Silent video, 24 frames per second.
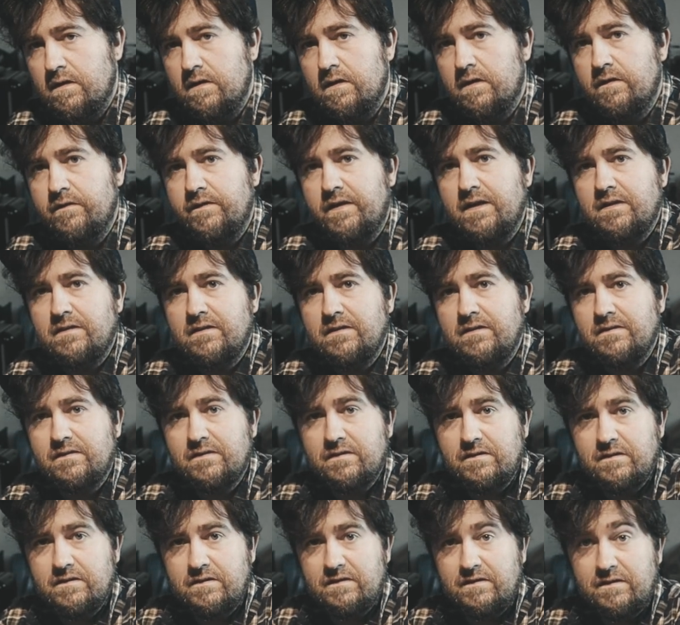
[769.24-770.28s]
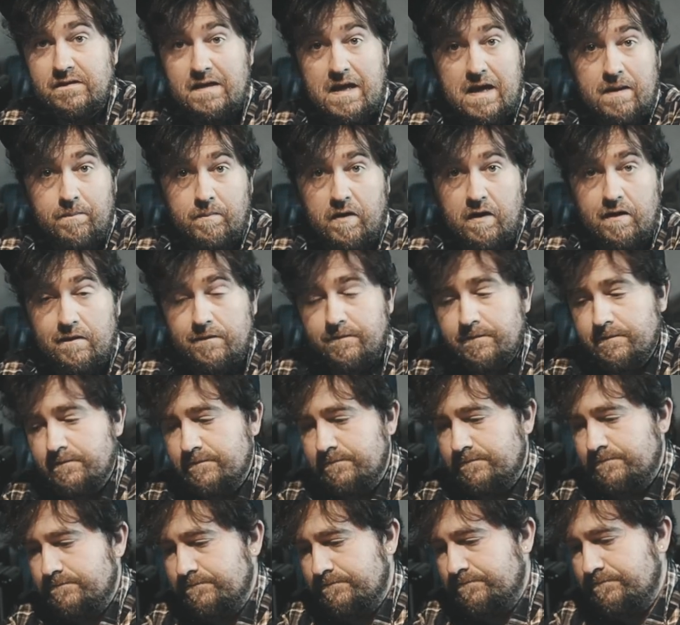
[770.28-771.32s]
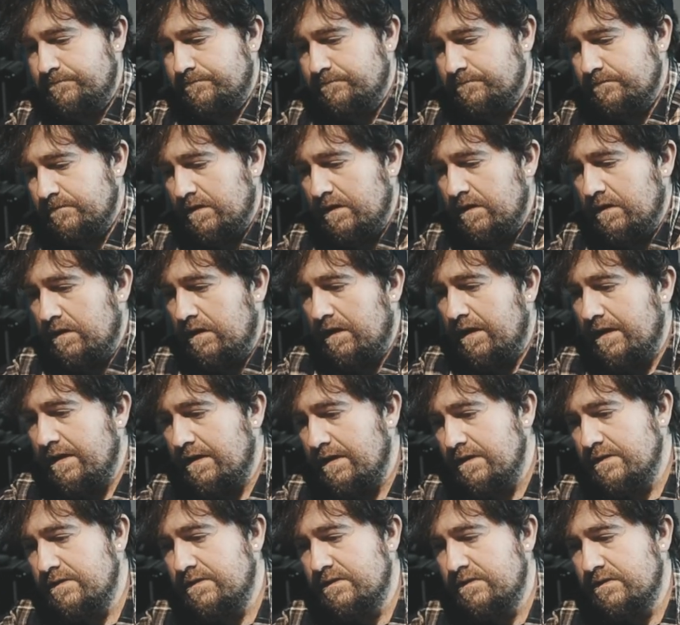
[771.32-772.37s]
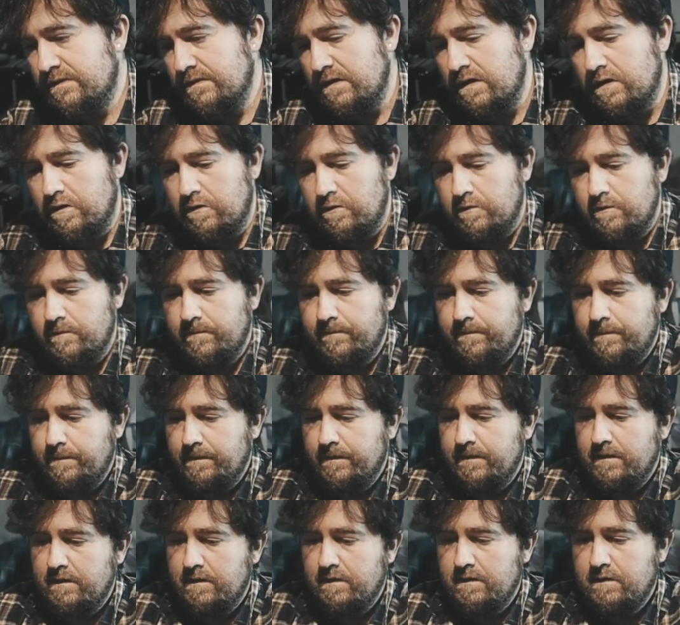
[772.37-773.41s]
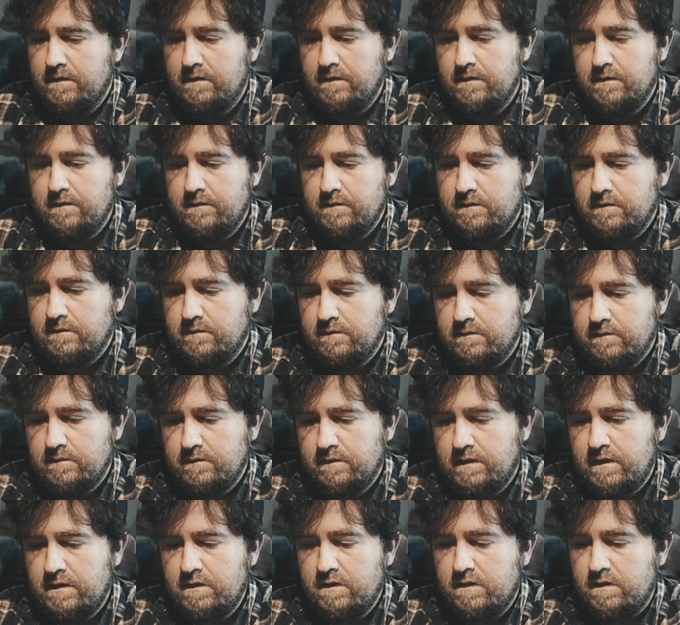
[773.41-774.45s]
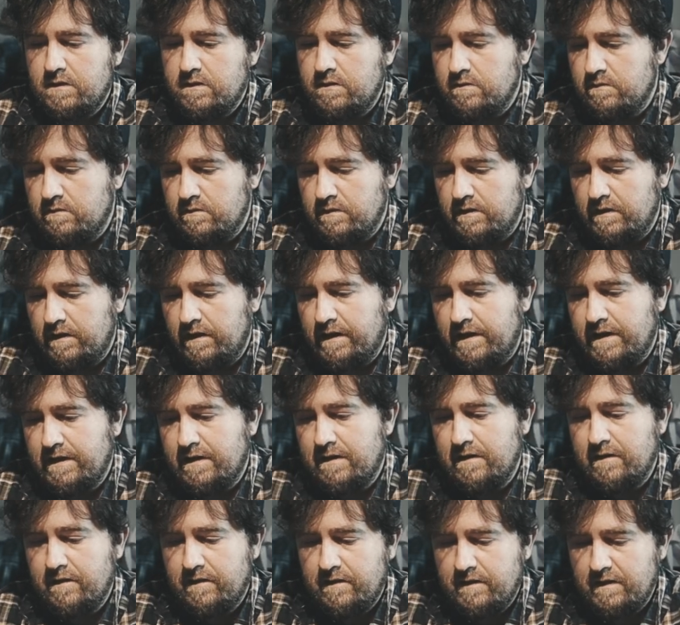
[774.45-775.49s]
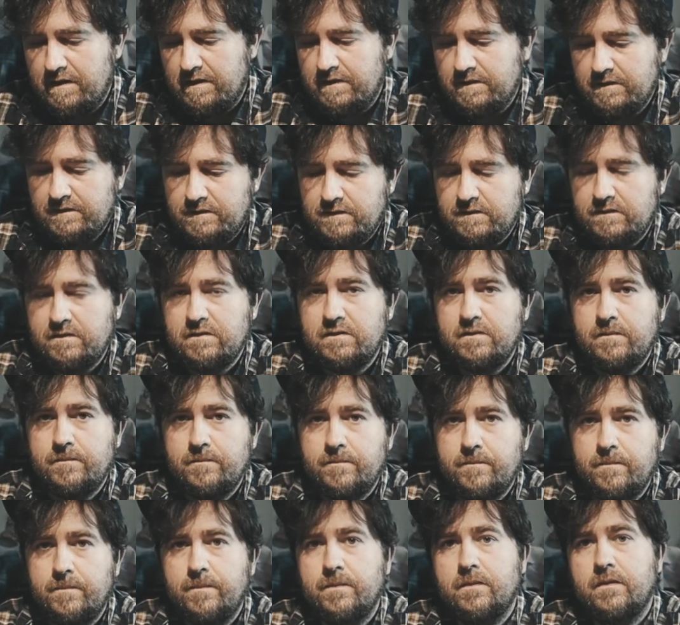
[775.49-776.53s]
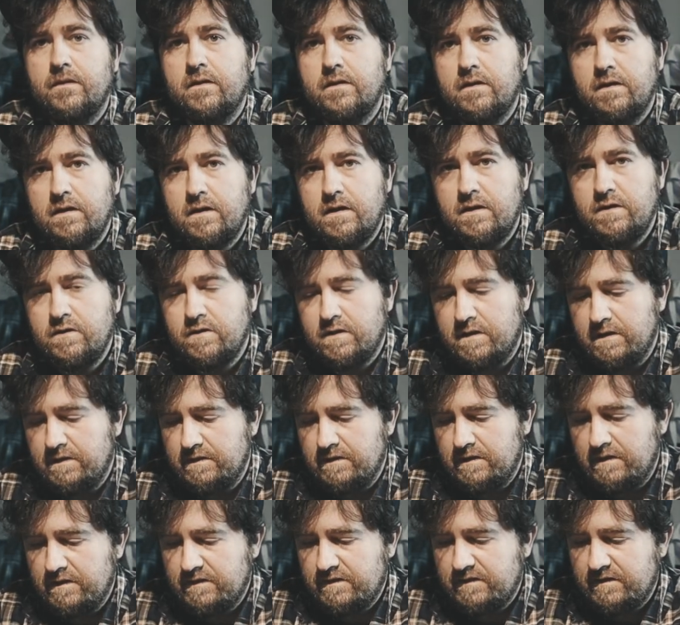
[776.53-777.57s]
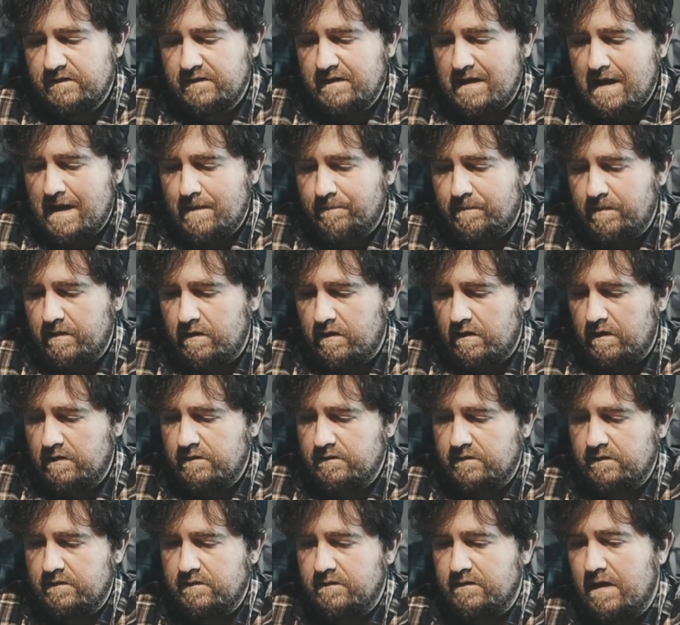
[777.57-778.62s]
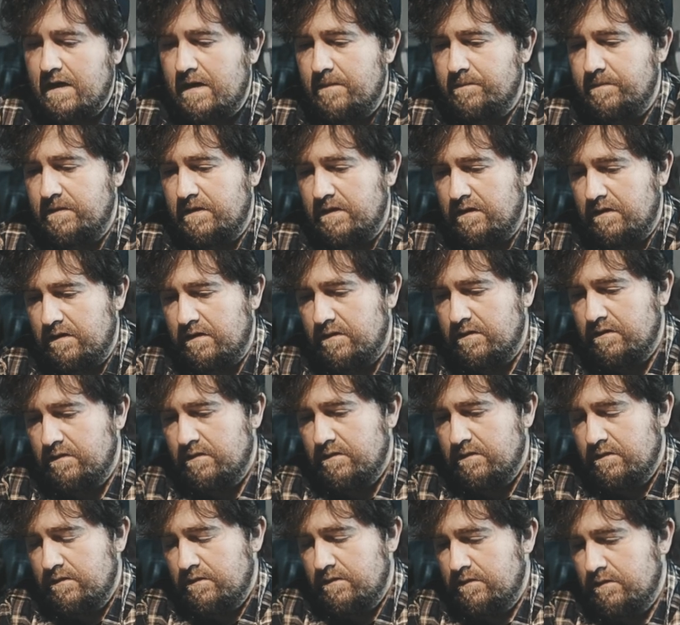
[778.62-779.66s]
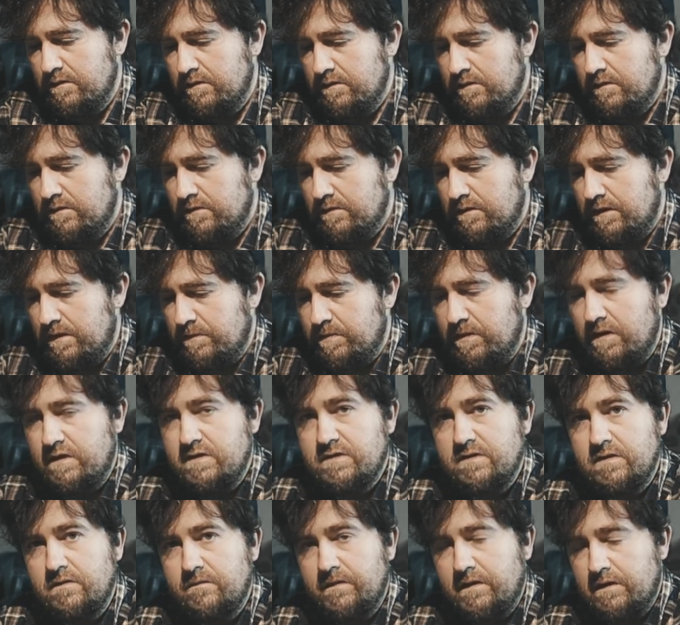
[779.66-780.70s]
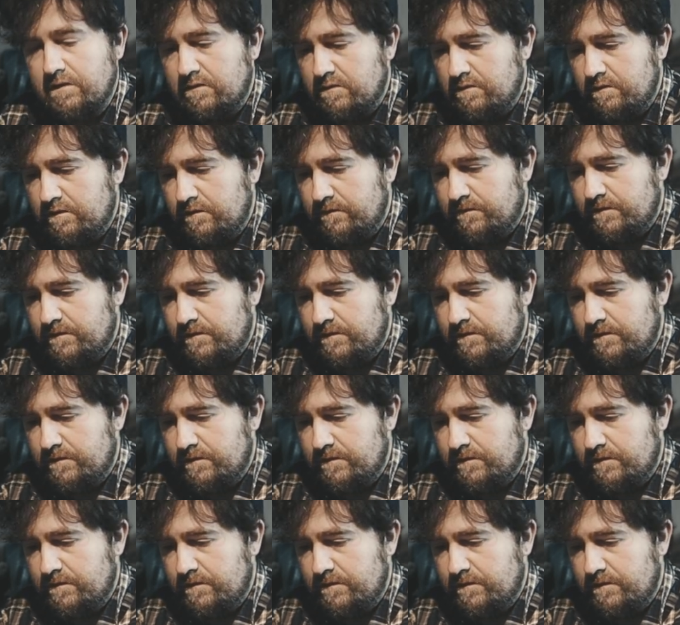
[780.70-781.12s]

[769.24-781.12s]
take this snap off like so, and you can do like this. And you can snap it onto the top here. I probably should have Velcroed it